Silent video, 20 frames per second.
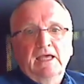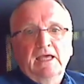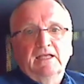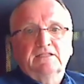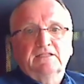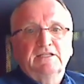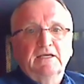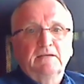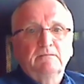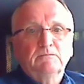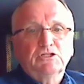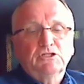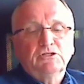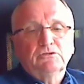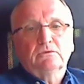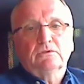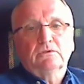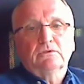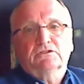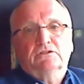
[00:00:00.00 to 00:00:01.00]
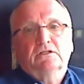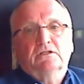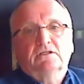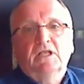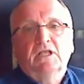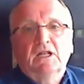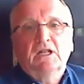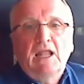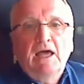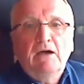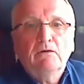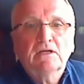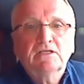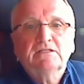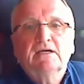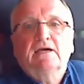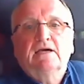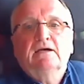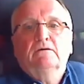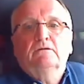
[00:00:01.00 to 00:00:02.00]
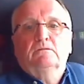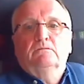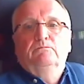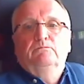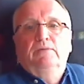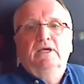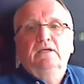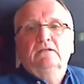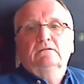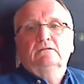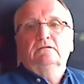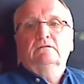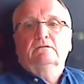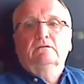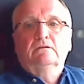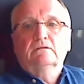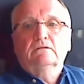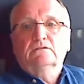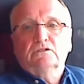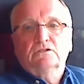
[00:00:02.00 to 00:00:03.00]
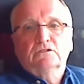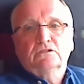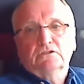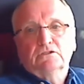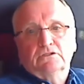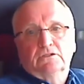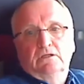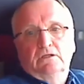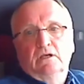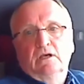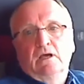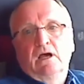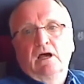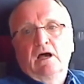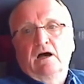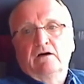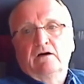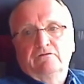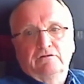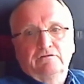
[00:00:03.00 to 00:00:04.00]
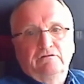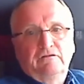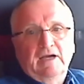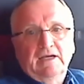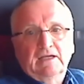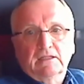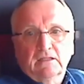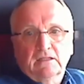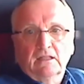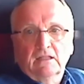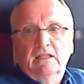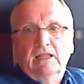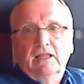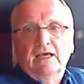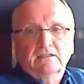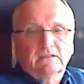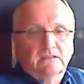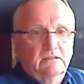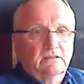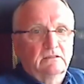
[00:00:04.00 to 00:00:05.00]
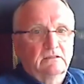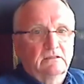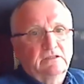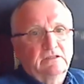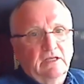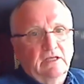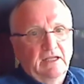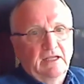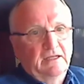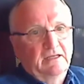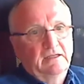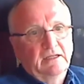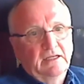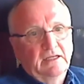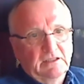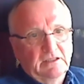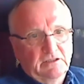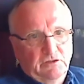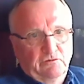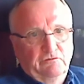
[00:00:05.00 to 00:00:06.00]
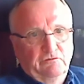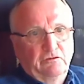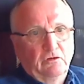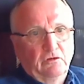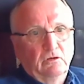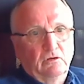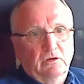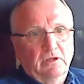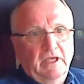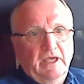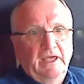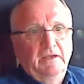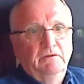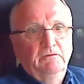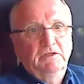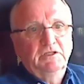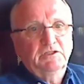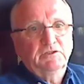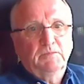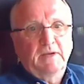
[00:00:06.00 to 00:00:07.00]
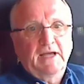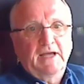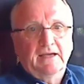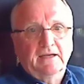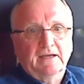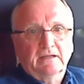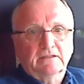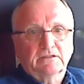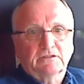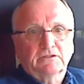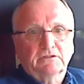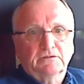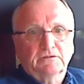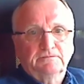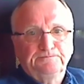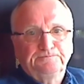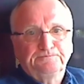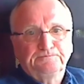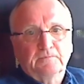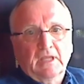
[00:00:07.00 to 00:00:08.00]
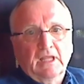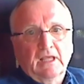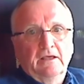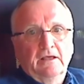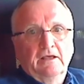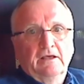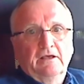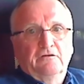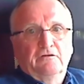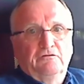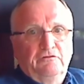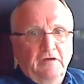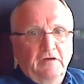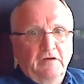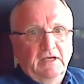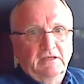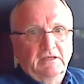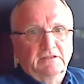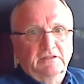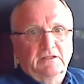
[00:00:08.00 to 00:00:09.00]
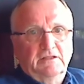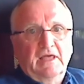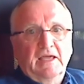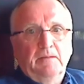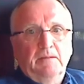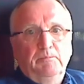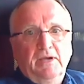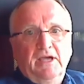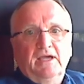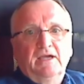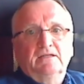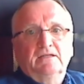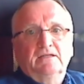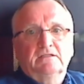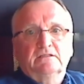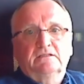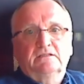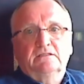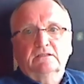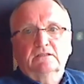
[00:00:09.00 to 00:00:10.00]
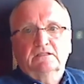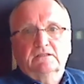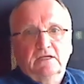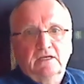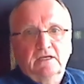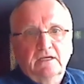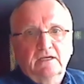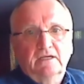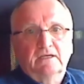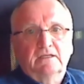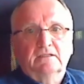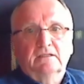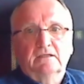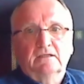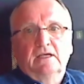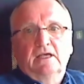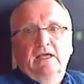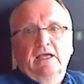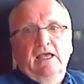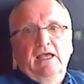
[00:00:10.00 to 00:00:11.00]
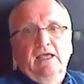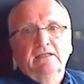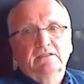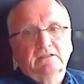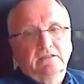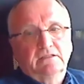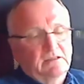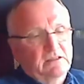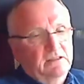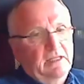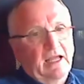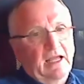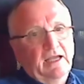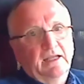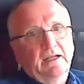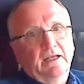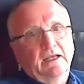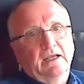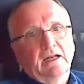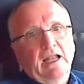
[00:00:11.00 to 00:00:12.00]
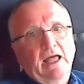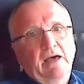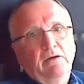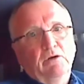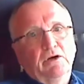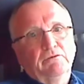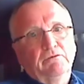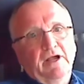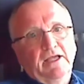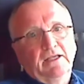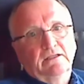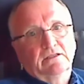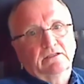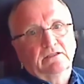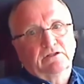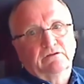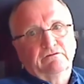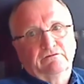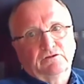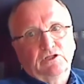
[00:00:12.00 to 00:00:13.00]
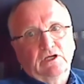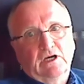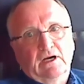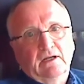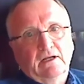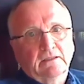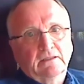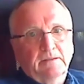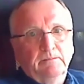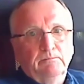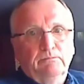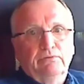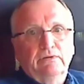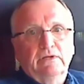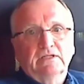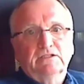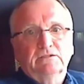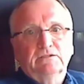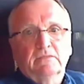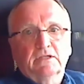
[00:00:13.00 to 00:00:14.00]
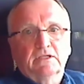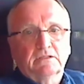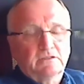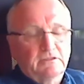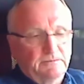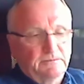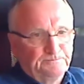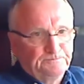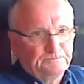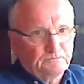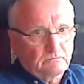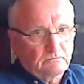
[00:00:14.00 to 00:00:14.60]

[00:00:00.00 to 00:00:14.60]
It seems to us that the lower town penal cultures offer vital lessons in at least four key respects. First, they appear to succeed in sustaining lower rates of child imprisonment